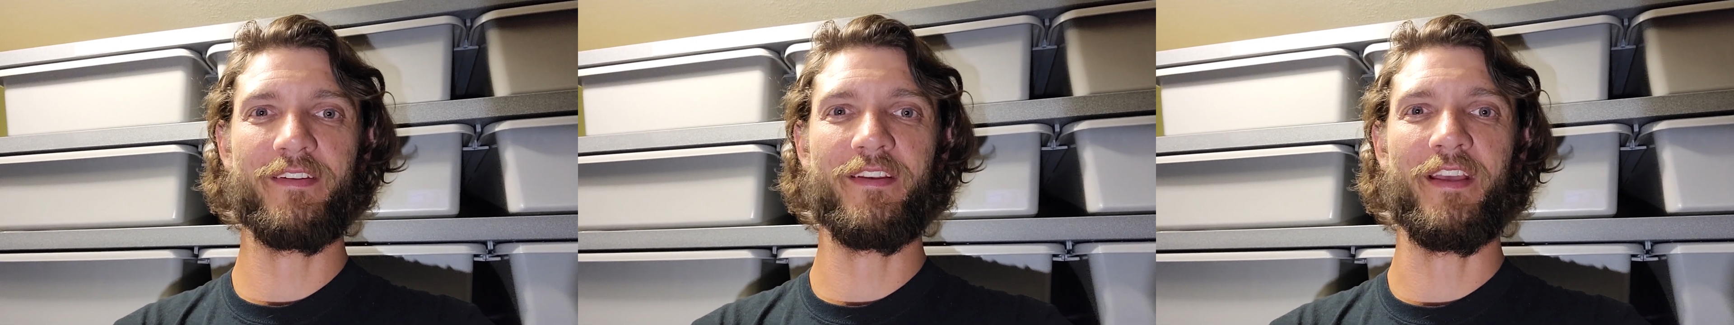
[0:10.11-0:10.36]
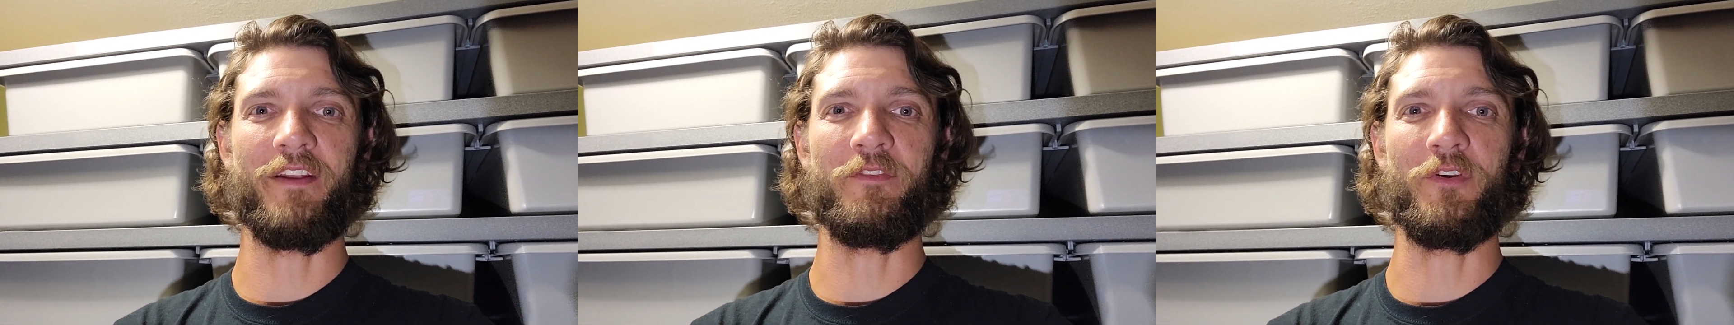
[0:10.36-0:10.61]

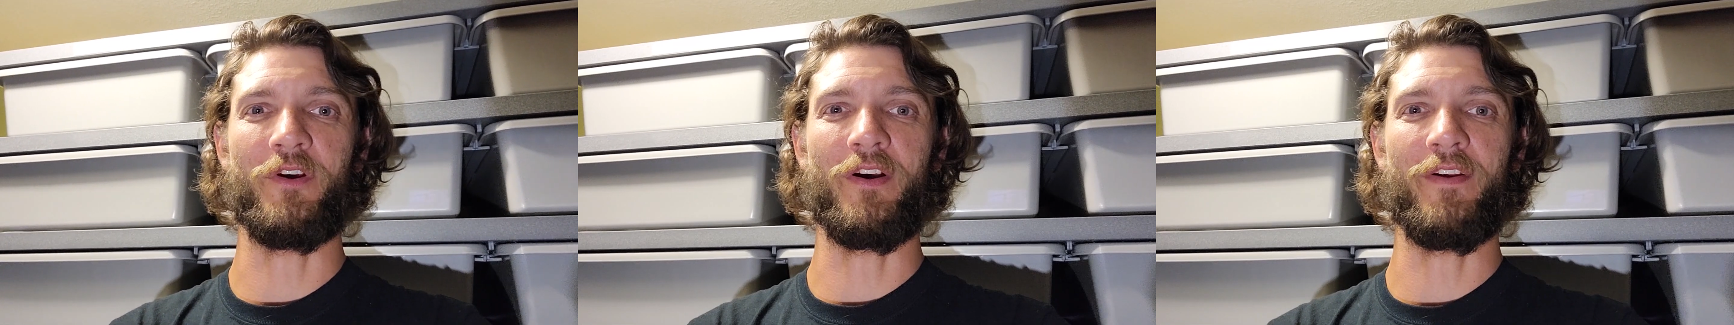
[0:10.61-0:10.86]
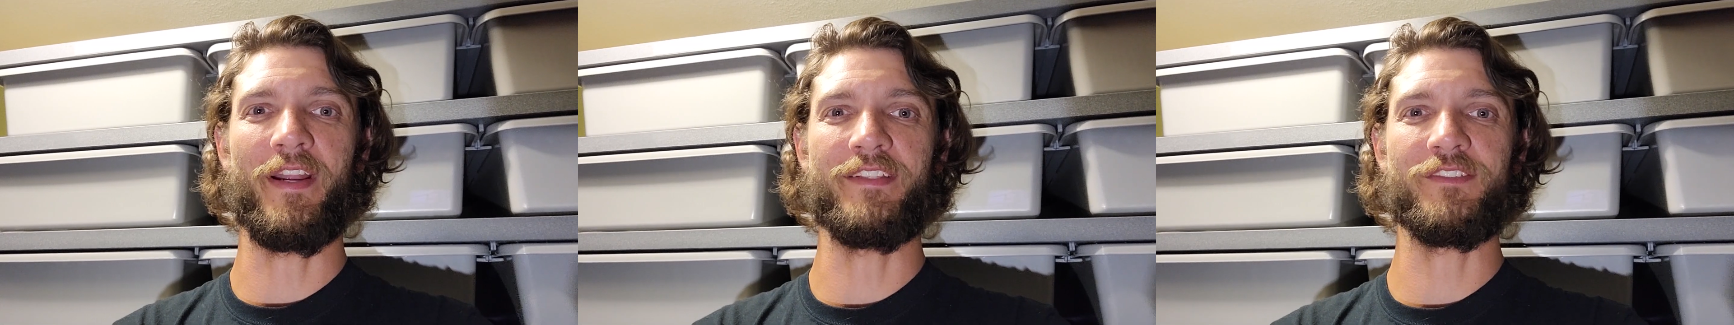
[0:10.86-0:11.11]
and if you're
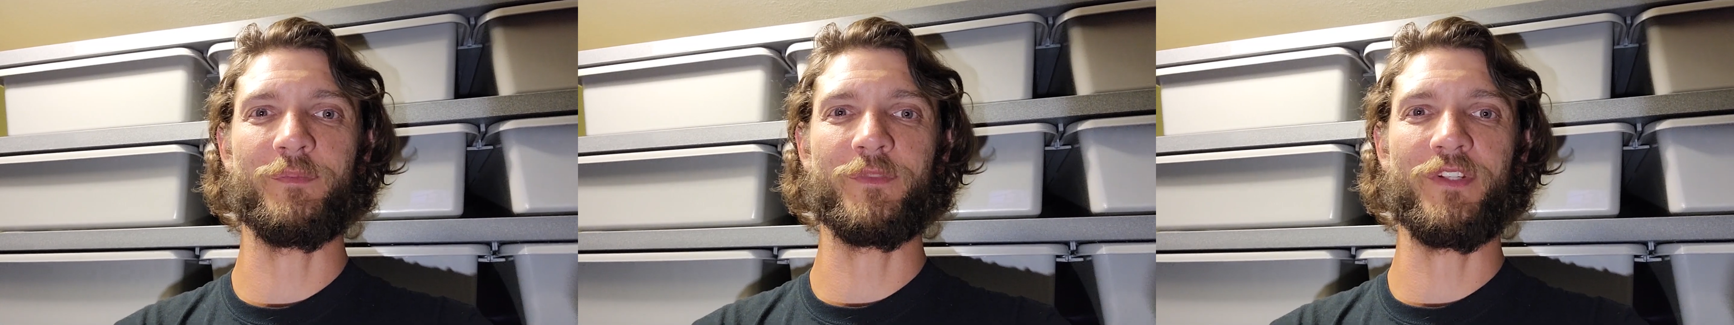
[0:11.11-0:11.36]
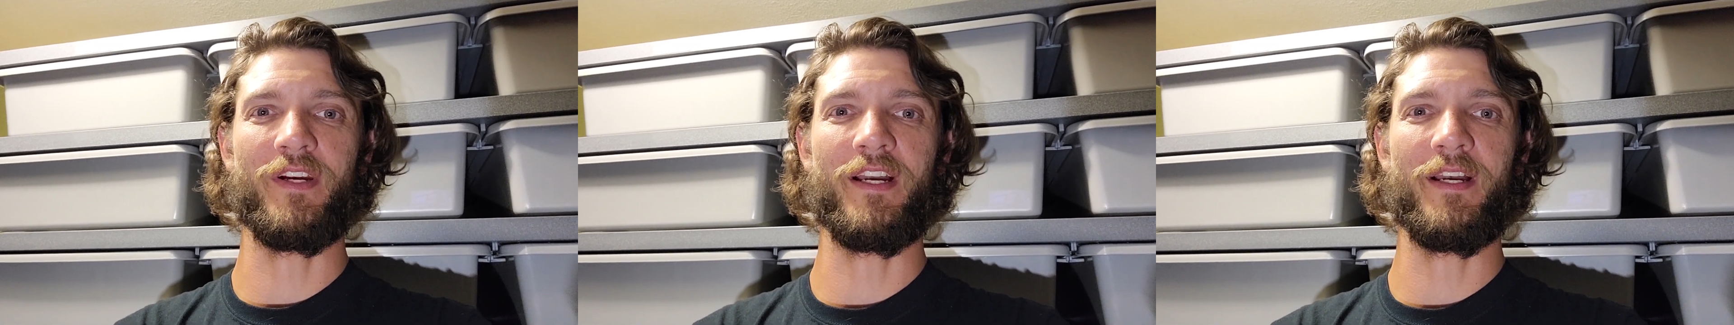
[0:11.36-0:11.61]
already
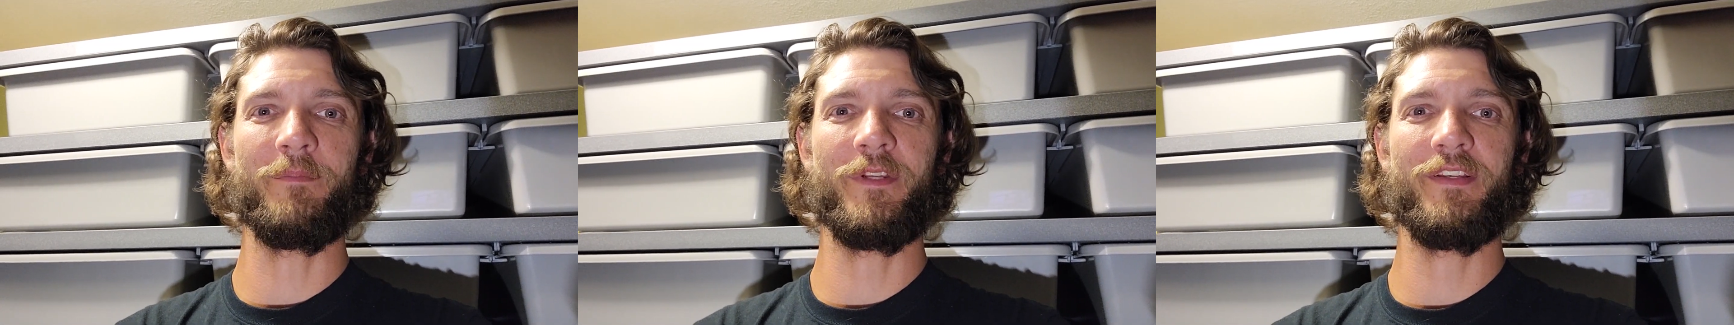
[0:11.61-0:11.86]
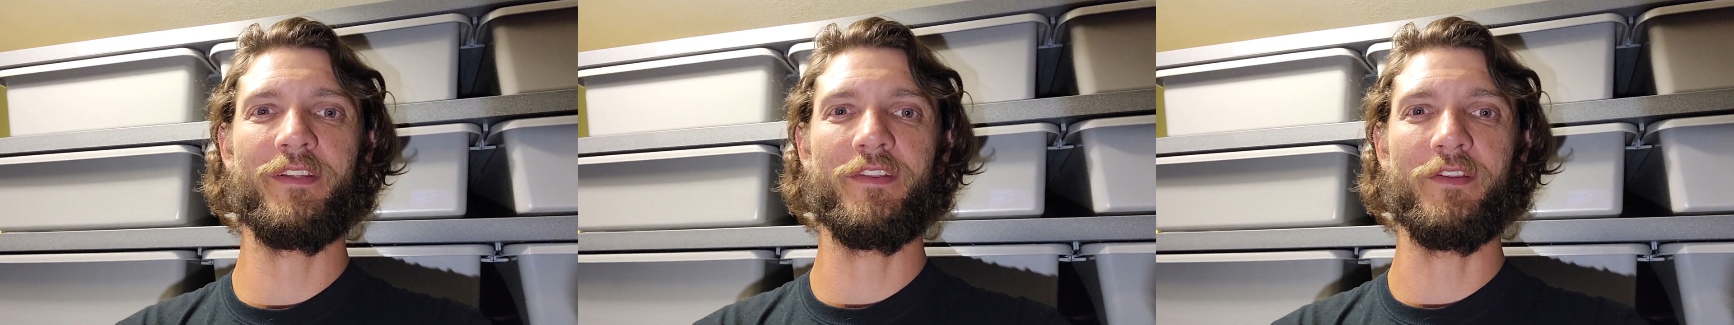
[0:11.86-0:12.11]
subscribed,
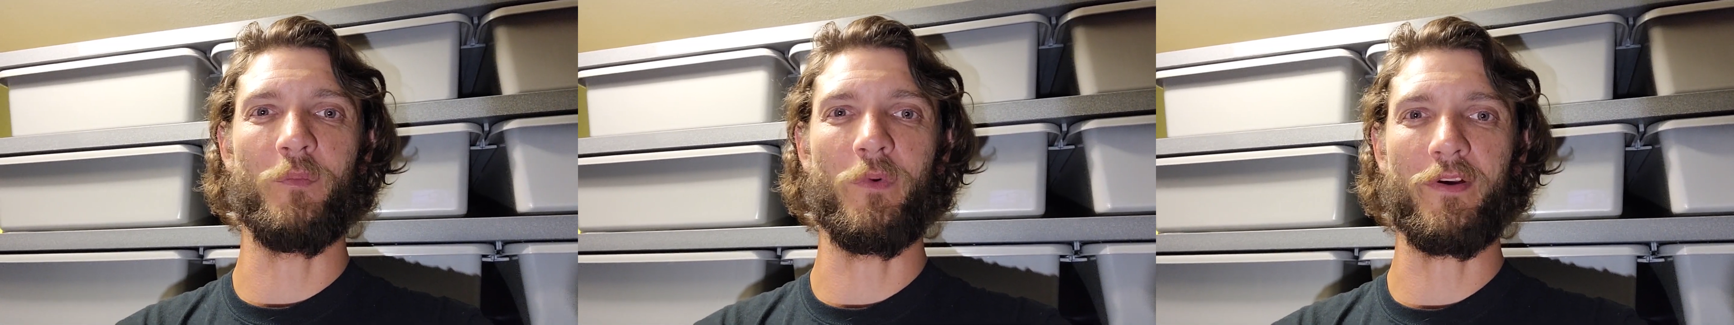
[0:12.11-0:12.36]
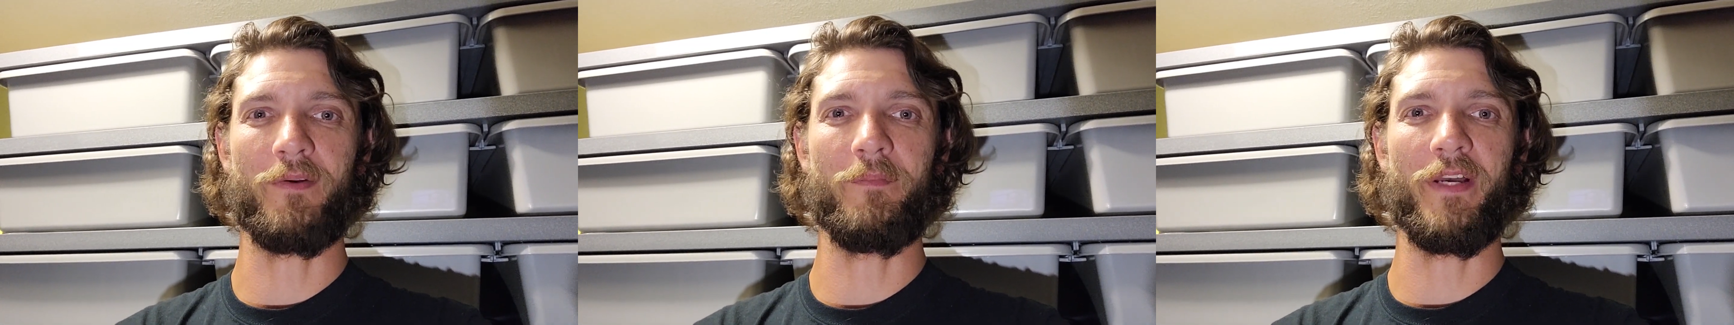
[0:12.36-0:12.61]
then
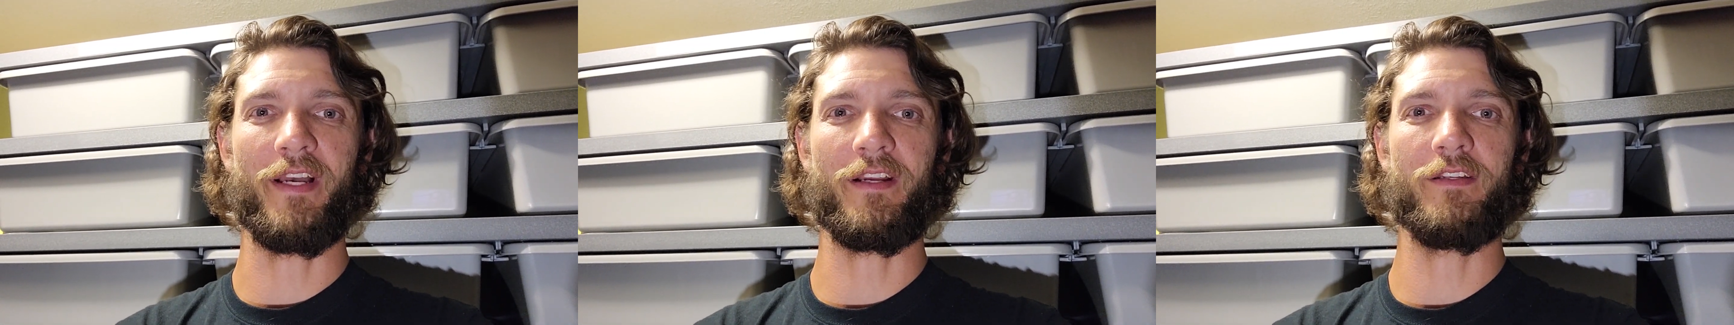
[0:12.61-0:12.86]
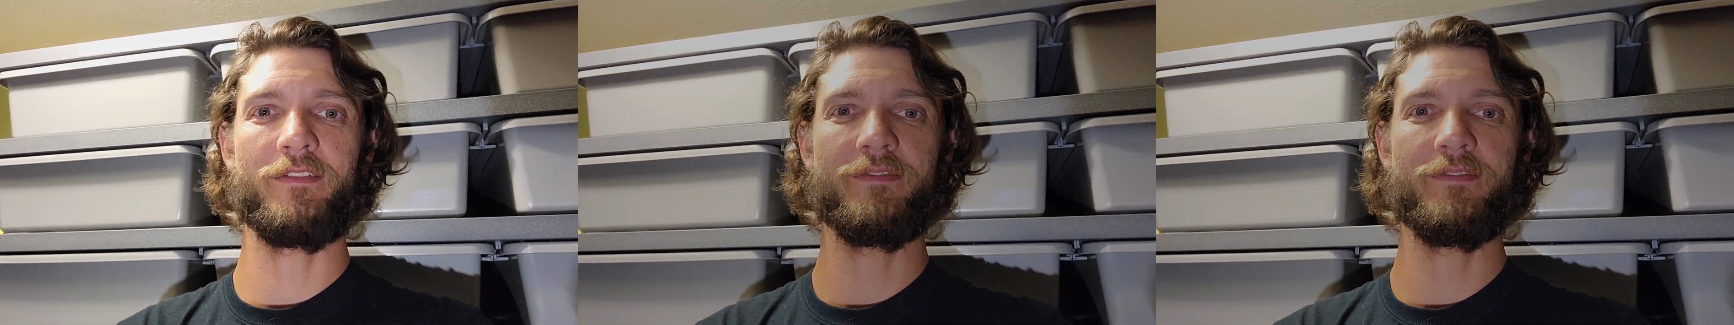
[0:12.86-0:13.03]
welcome back.